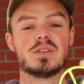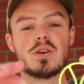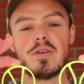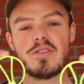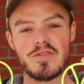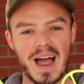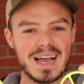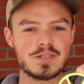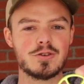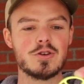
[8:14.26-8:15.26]
So the
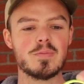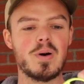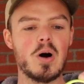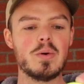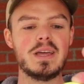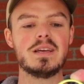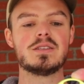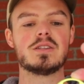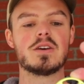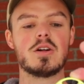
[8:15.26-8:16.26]
faster your bow
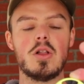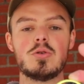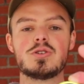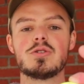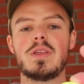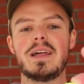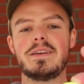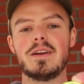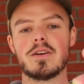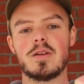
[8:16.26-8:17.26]
is, the closer that
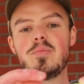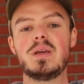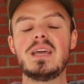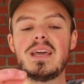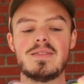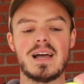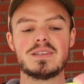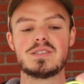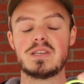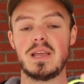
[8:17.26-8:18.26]
deer can be in
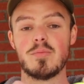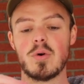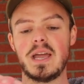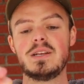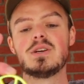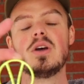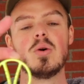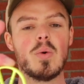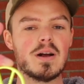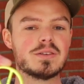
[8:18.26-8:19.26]
that same range,
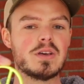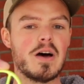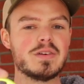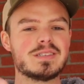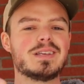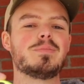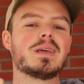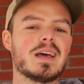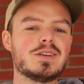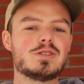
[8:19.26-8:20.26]
whereas obviously
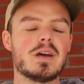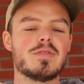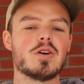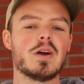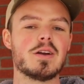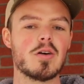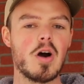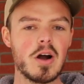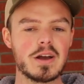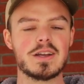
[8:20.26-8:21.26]
because you have a greater
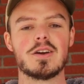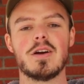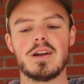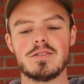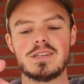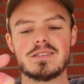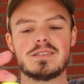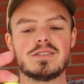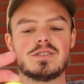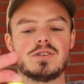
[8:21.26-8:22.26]
arc and a greater
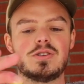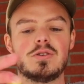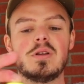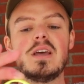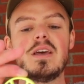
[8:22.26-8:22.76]
distance to shoot,